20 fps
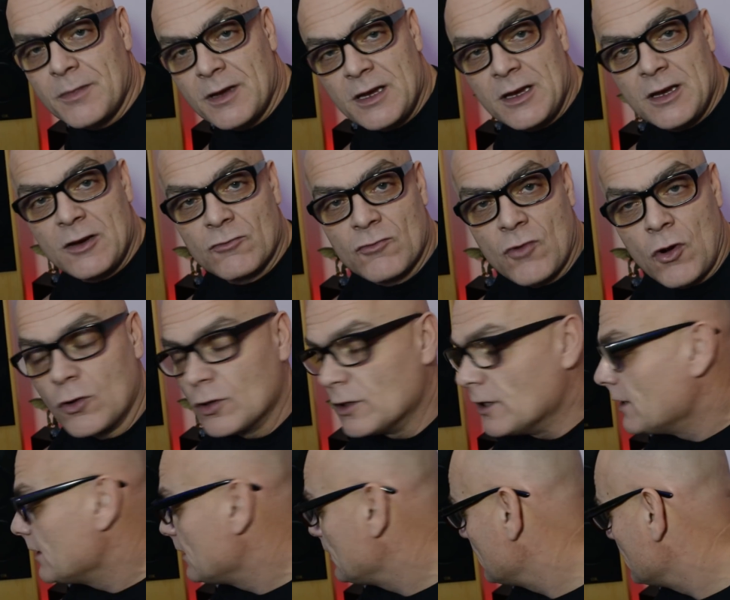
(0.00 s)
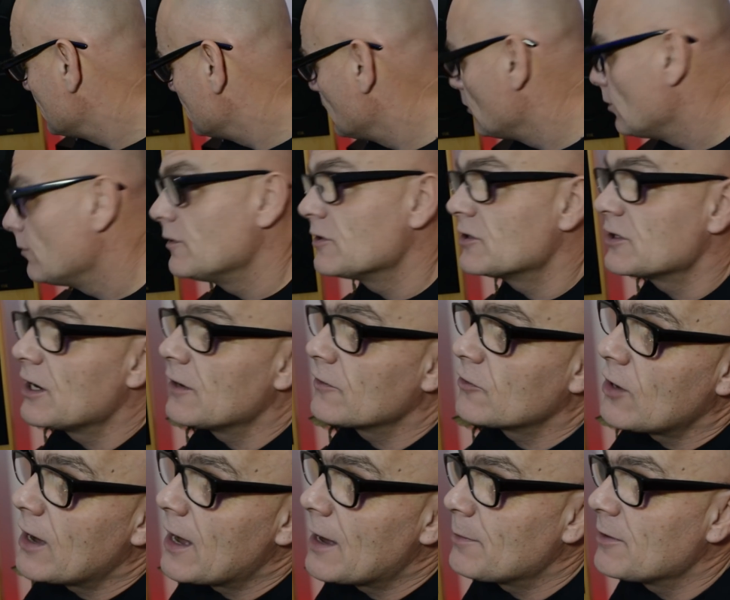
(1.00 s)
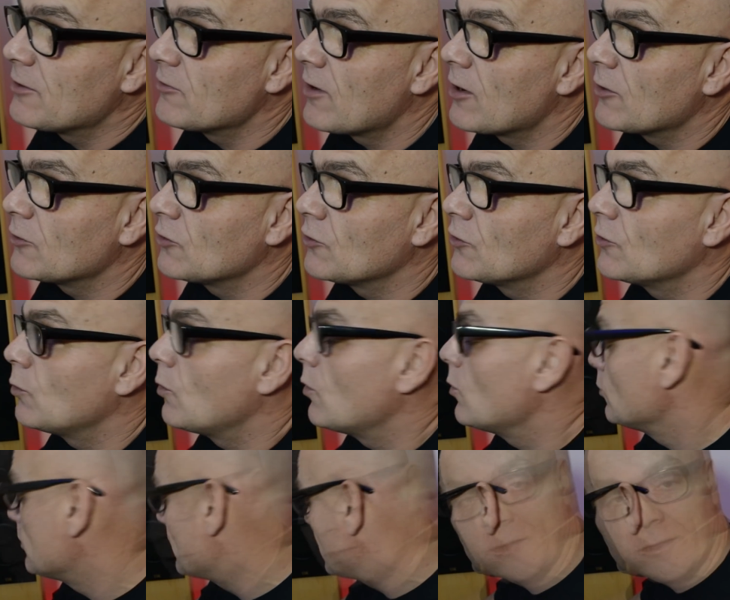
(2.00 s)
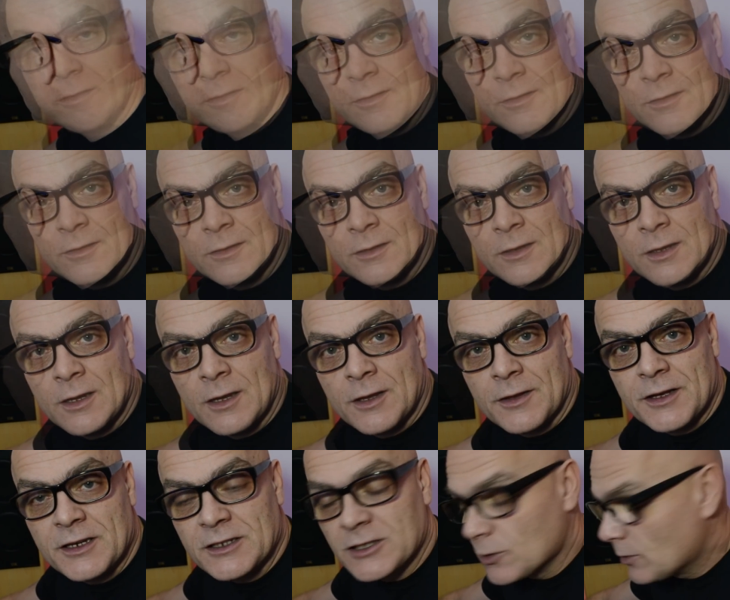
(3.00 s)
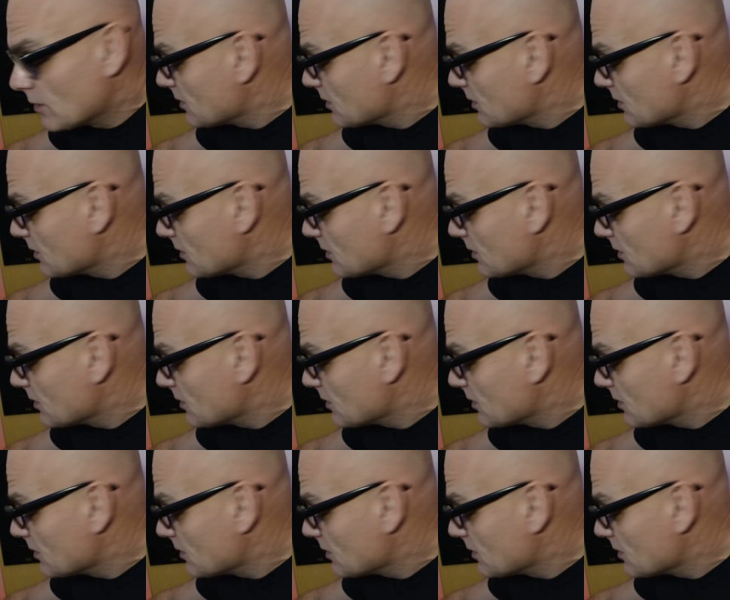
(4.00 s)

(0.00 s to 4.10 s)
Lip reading: me wrongly. Obviously I've got Abbey Road on the wall there. These are the